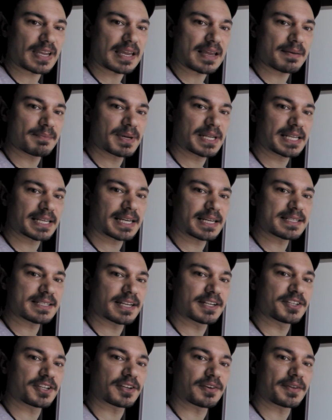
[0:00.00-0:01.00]
But like I
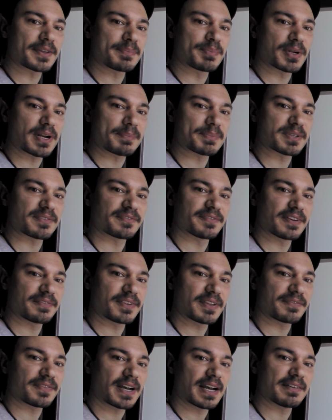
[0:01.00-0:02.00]
said, you can only put up to
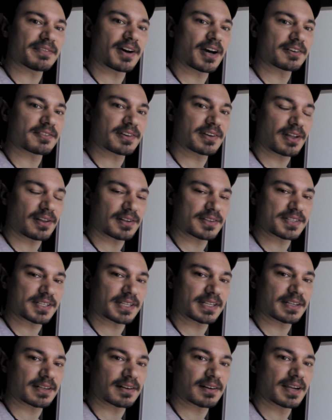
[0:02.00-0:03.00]
$5,500 a
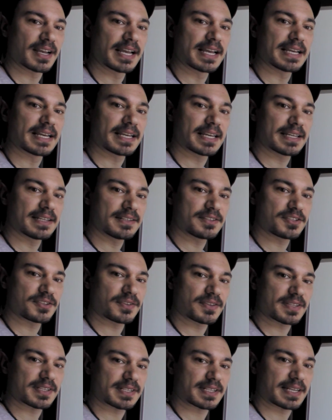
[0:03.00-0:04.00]
year
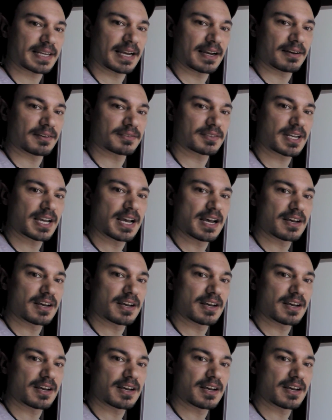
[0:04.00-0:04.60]
into this account.